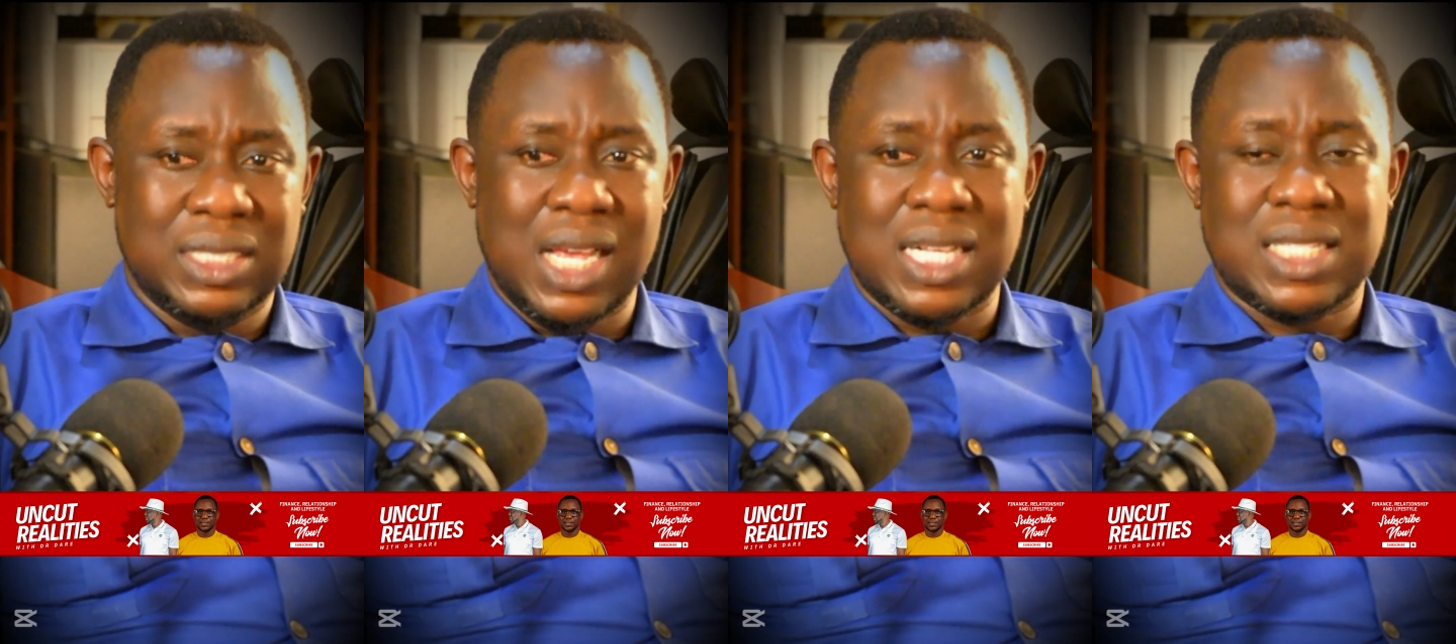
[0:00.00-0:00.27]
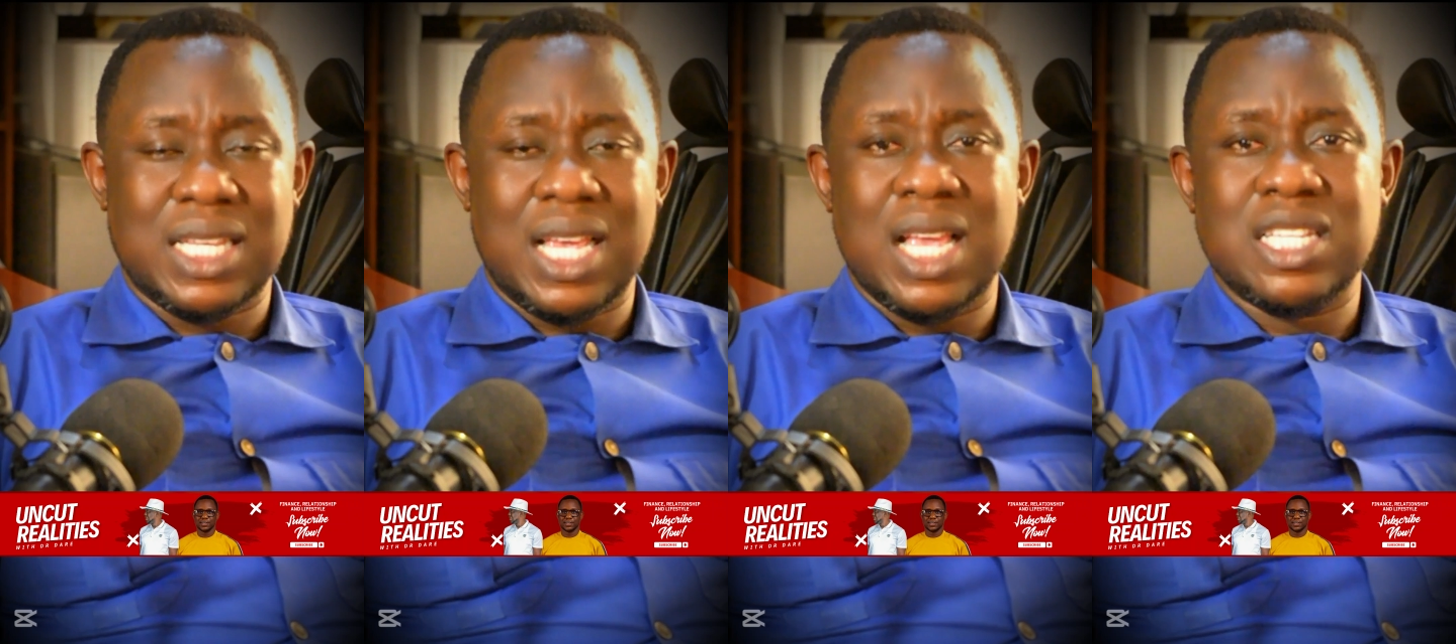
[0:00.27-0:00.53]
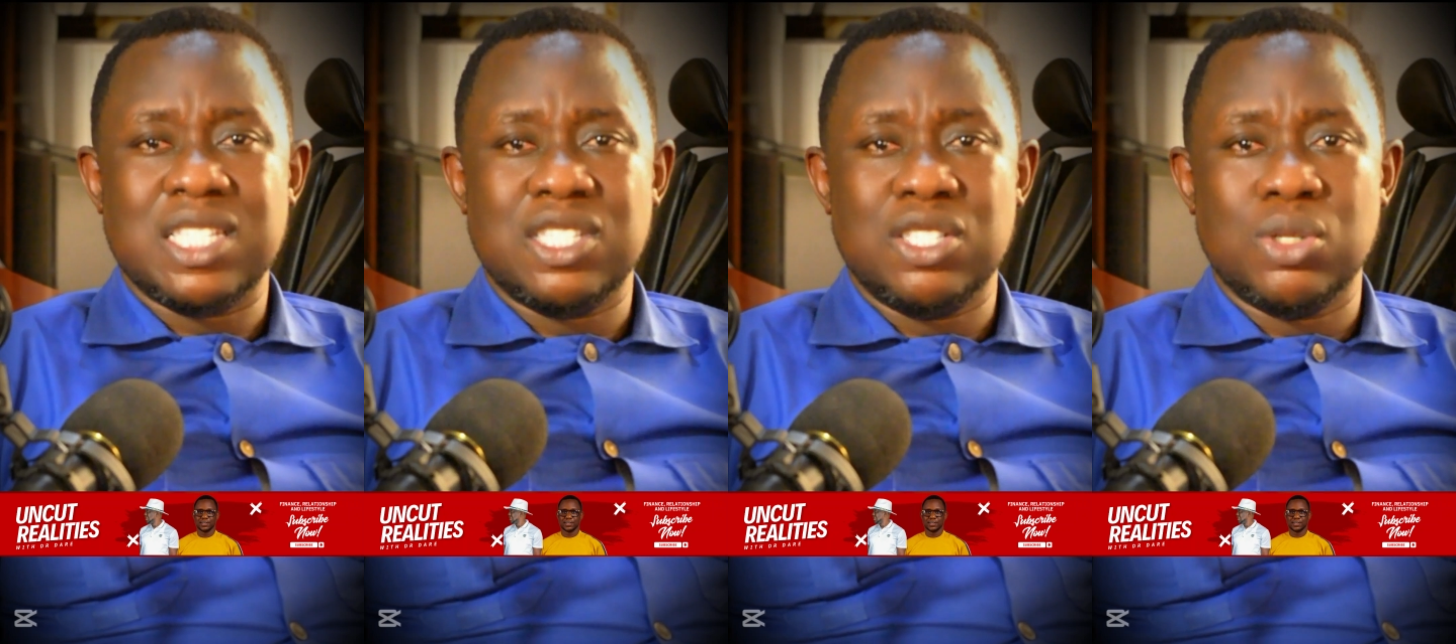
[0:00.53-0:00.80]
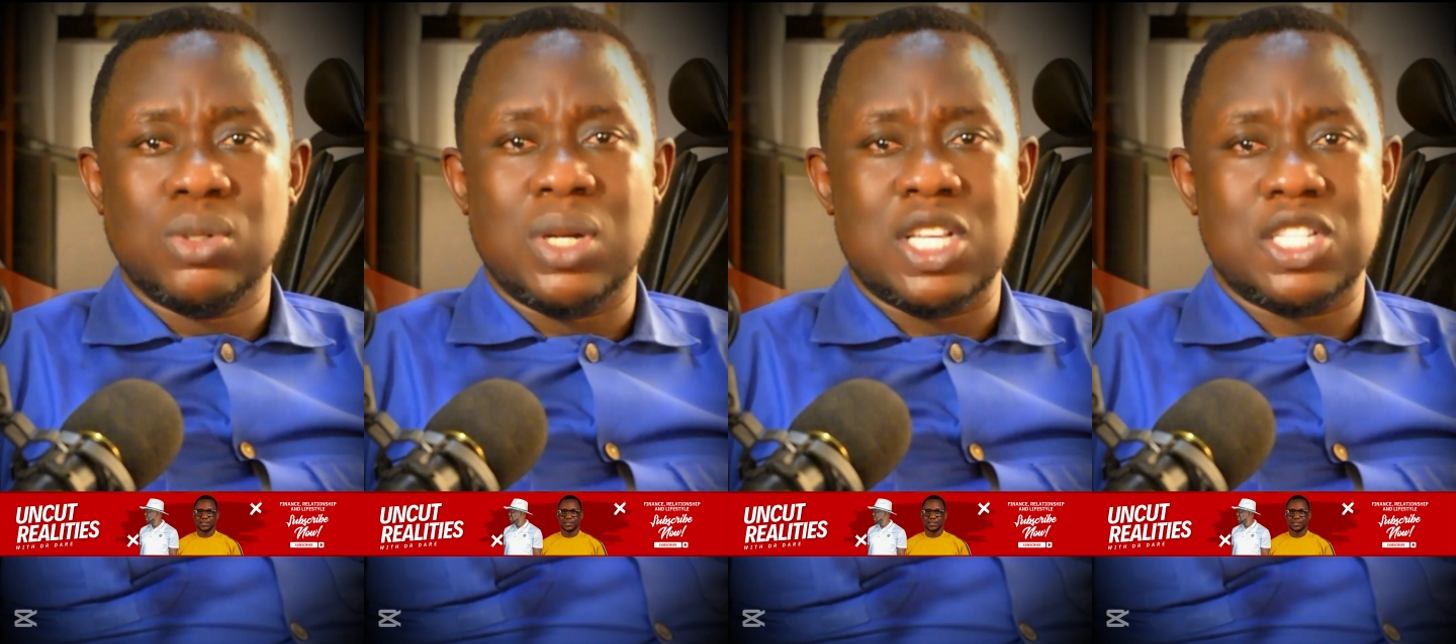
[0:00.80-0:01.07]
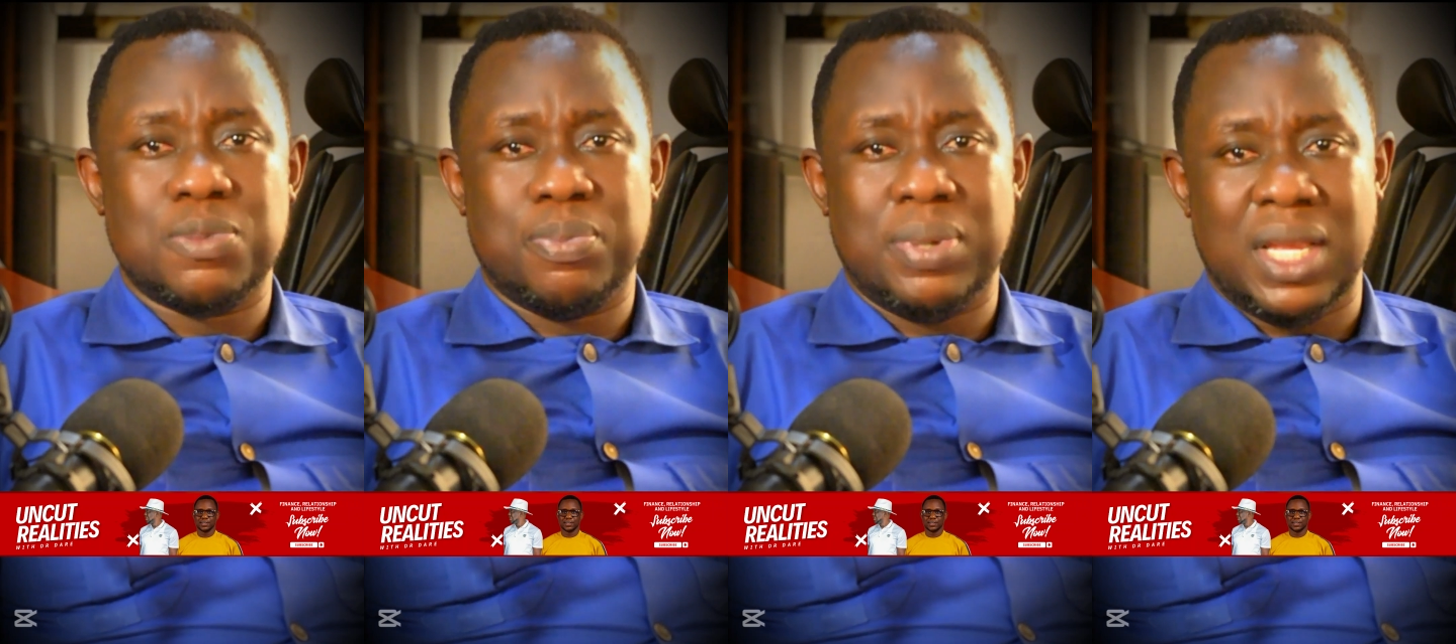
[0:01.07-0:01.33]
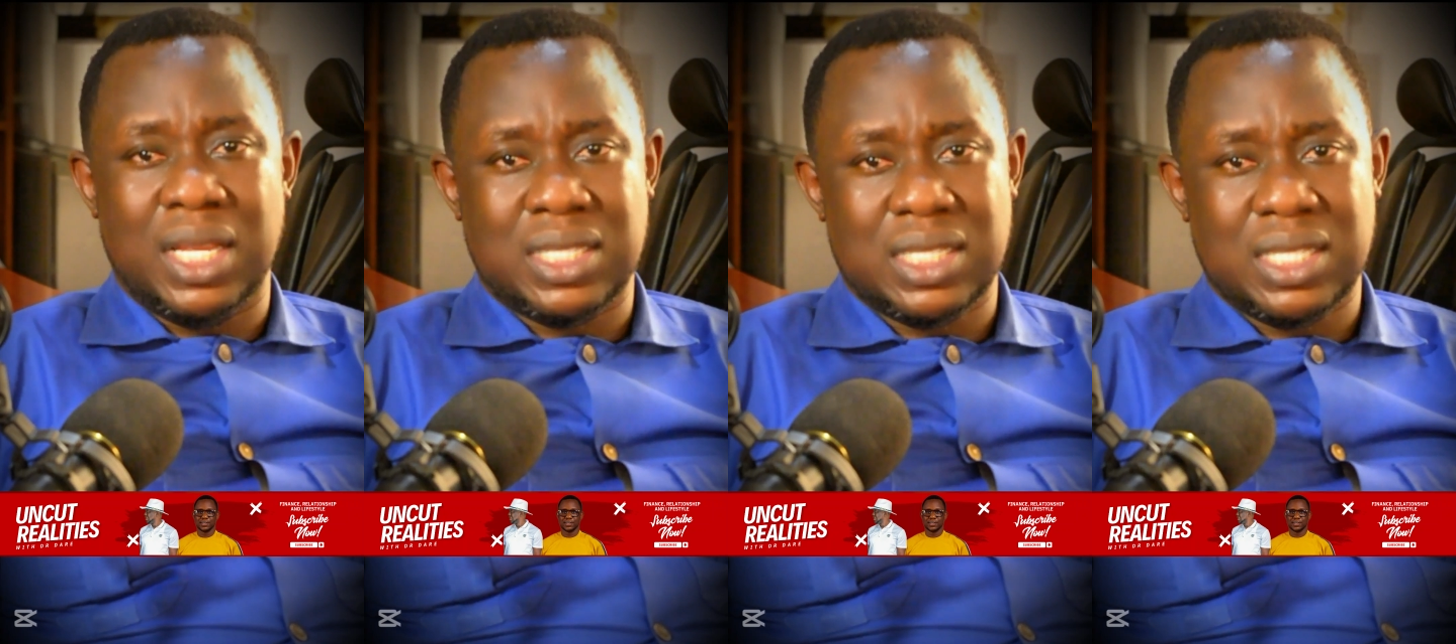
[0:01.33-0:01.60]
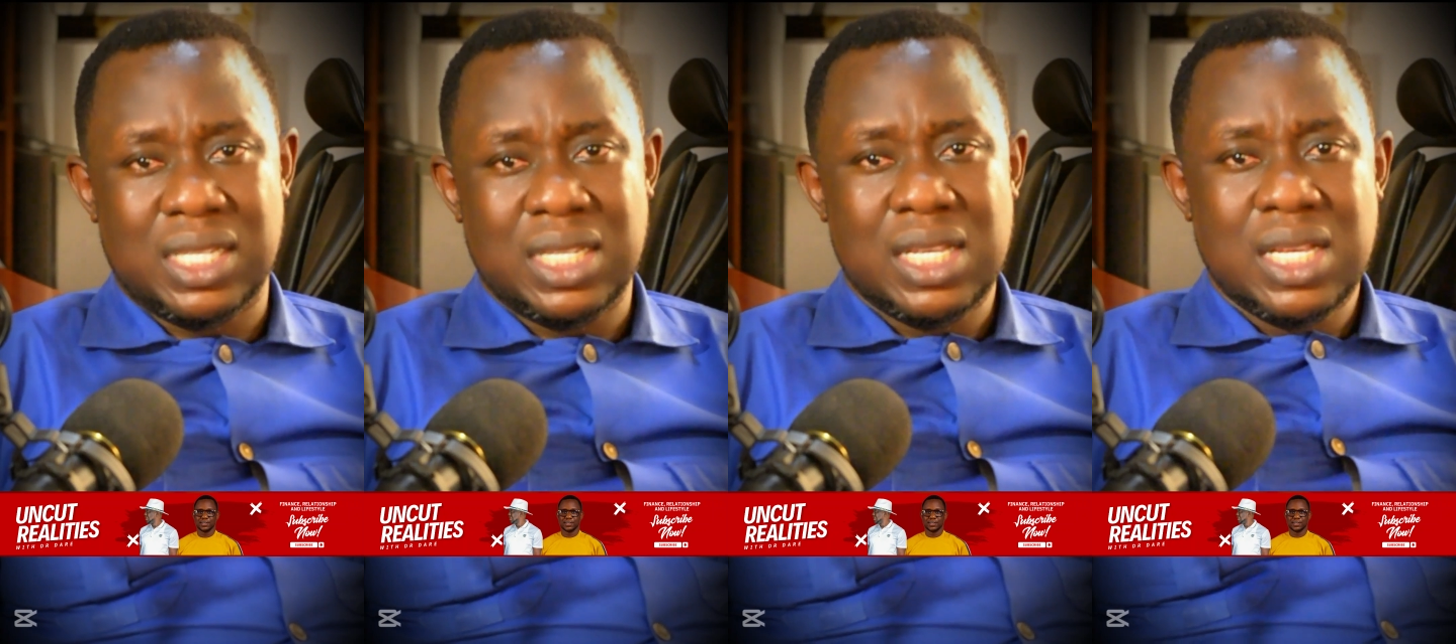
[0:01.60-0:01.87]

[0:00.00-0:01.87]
that earns you respect,